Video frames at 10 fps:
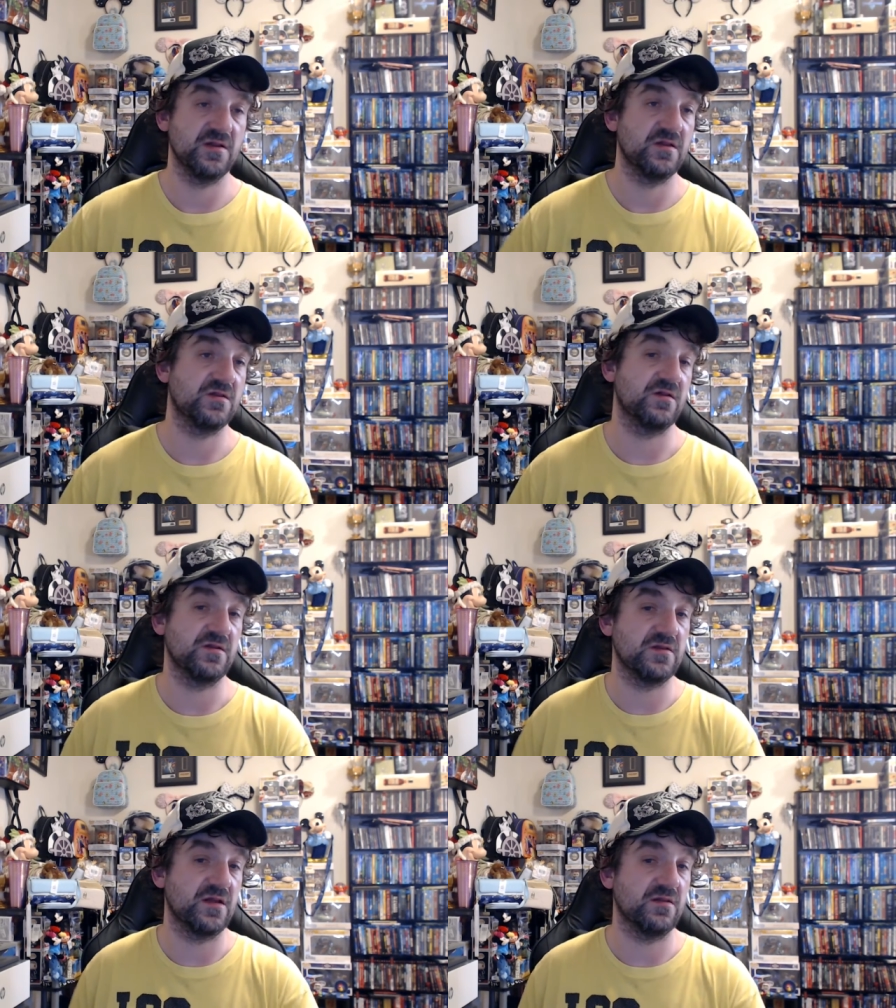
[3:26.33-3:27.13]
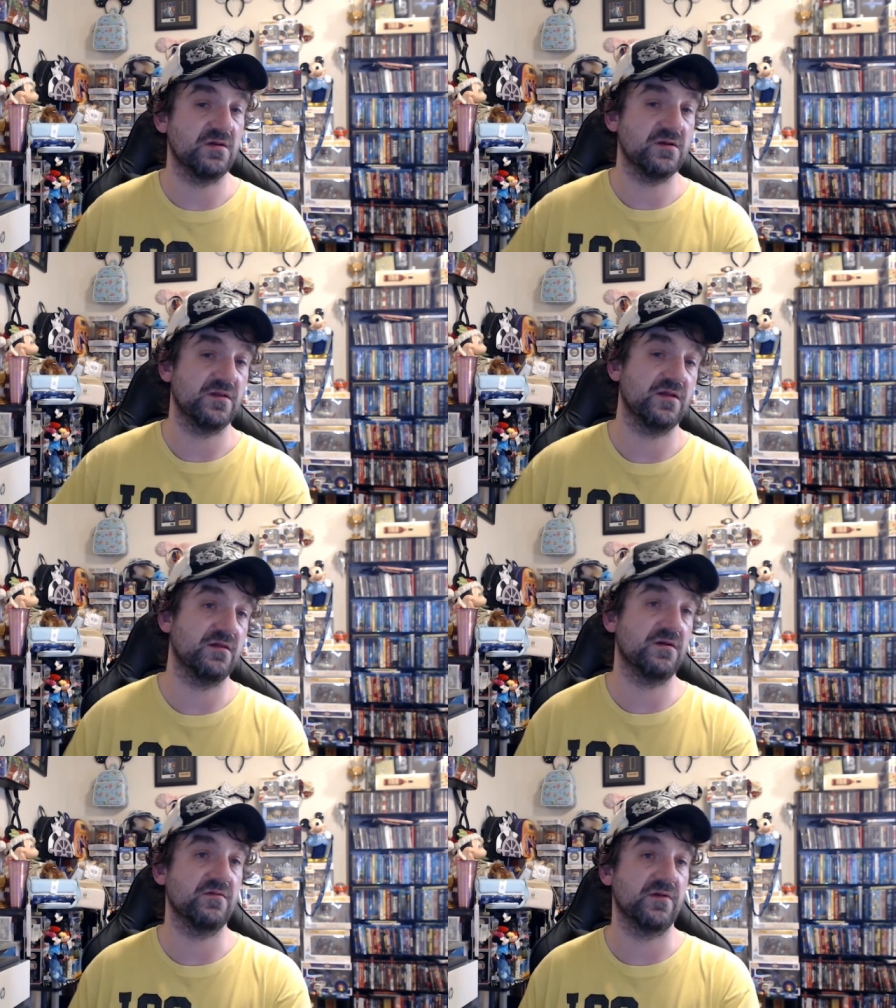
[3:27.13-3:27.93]
So let's not look, not
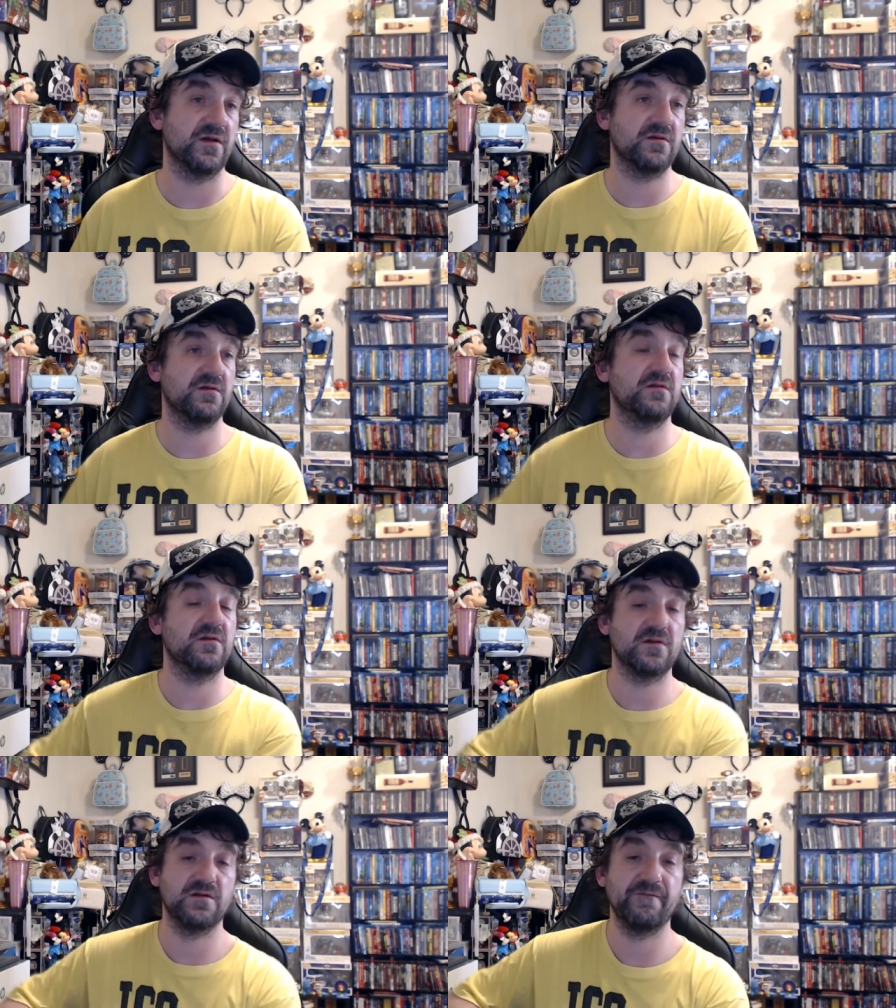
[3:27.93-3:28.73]
look, we're not gonna look.